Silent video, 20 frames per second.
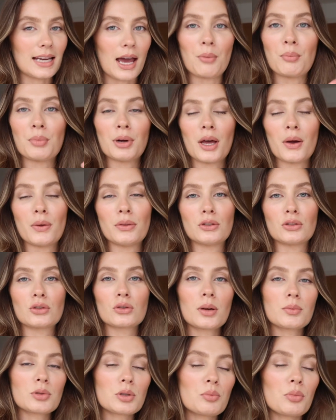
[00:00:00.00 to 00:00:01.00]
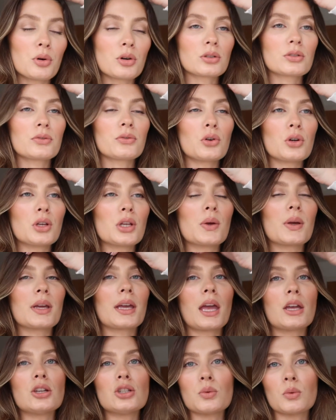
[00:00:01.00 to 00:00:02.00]
down below in the description box for you
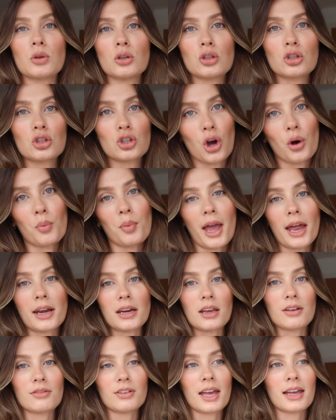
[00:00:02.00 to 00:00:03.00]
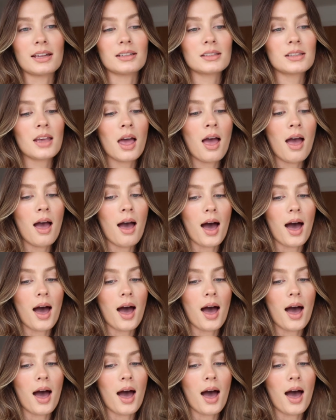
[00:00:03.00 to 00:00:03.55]
in case you want to shop any of it.